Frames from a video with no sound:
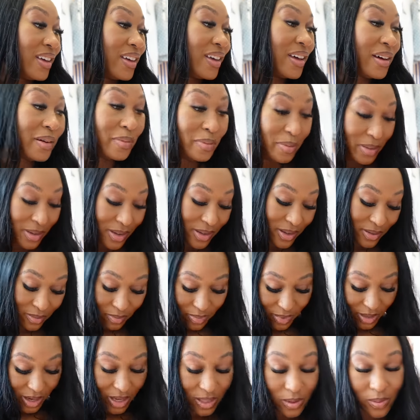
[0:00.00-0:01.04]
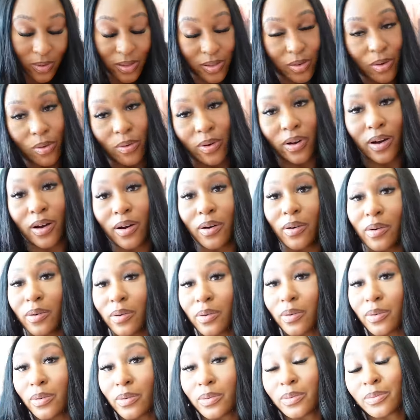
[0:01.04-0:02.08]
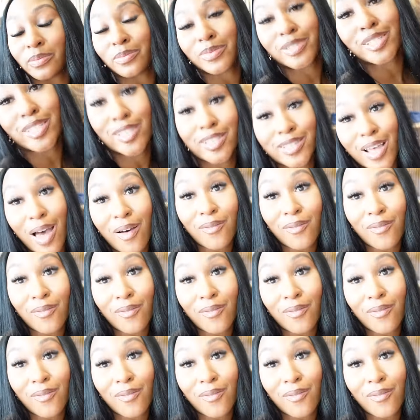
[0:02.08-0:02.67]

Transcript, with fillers: yep, but that's what's going on. Just